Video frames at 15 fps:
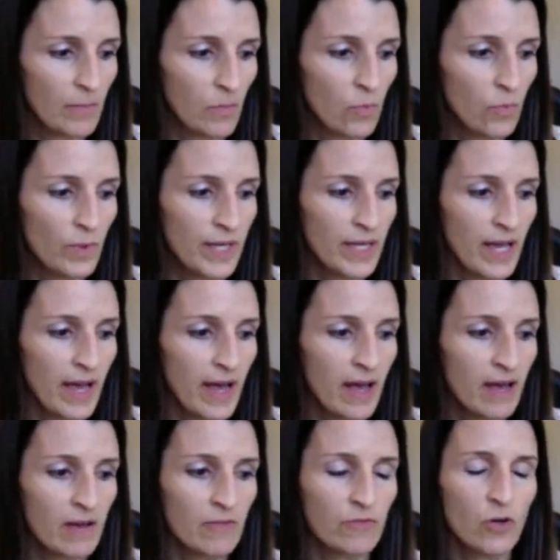We
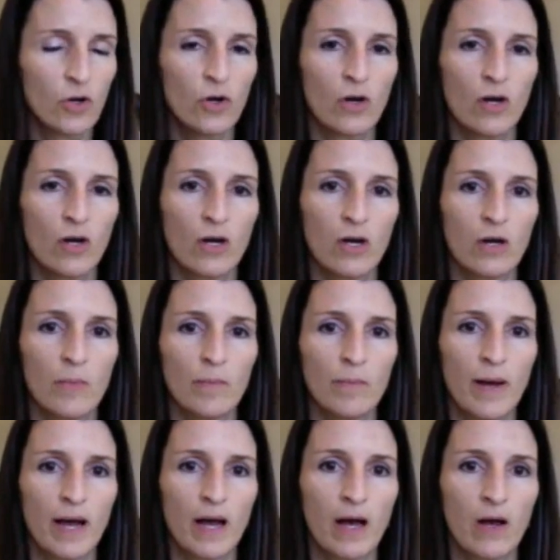have
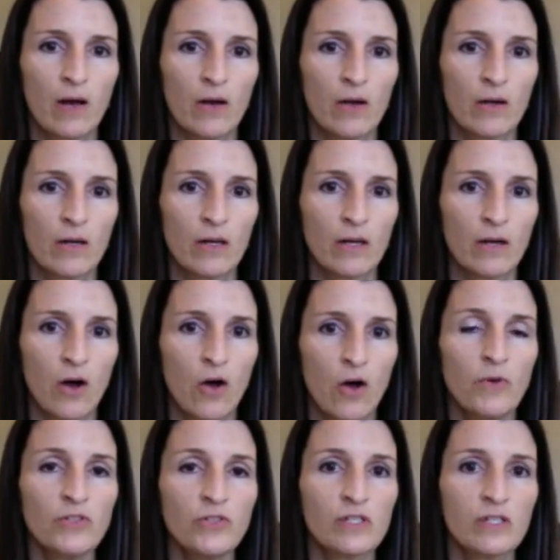about
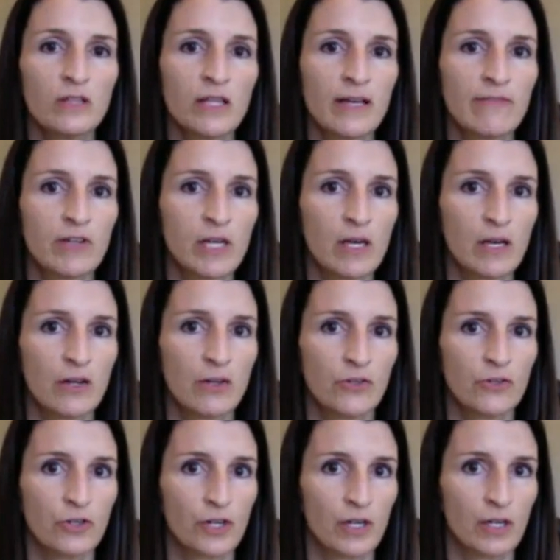almost
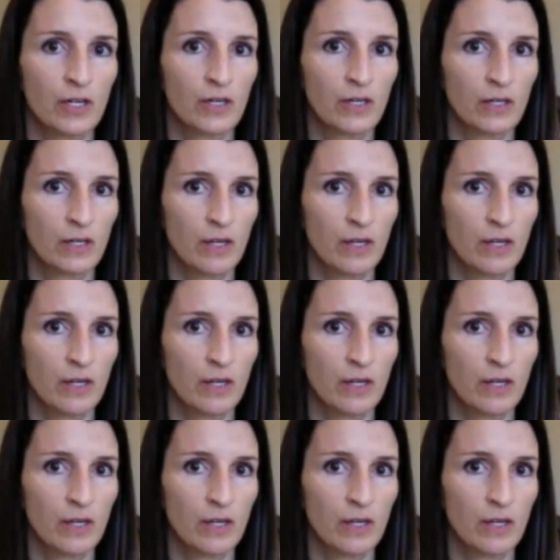1,100,